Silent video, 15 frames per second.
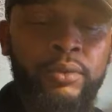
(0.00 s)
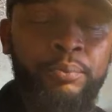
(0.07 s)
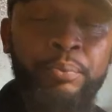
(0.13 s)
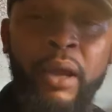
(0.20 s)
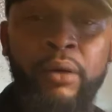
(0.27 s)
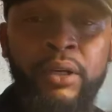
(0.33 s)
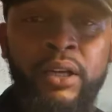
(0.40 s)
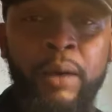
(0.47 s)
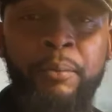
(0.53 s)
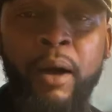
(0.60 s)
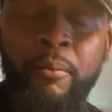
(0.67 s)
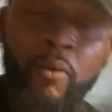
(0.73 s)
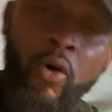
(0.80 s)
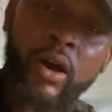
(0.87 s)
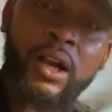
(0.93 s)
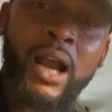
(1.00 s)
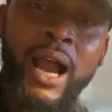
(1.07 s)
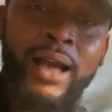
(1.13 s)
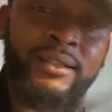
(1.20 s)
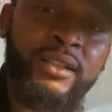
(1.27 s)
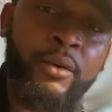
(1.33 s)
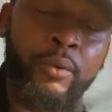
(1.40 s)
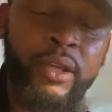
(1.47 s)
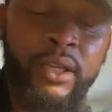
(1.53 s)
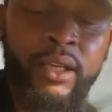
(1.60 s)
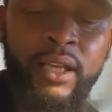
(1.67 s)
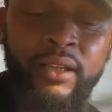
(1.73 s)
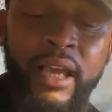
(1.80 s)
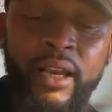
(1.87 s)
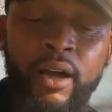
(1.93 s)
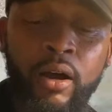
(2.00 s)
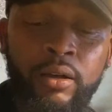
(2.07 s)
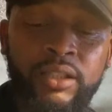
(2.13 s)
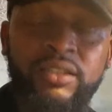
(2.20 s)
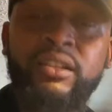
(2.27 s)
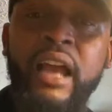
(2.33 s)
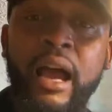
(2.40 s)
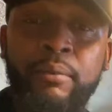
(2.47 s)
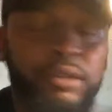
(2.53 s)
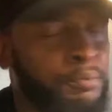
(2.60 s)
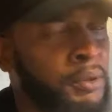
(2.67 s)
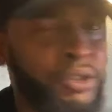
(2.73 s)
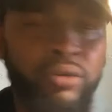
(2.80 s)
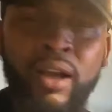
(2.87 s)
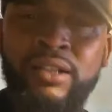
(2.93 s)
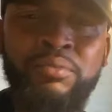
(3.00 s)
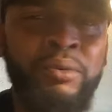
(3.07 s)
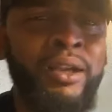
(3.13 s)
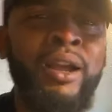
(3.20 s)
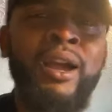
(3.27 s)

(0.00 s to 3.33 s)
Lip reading: Building up my more content, we can get that all established. But trust me,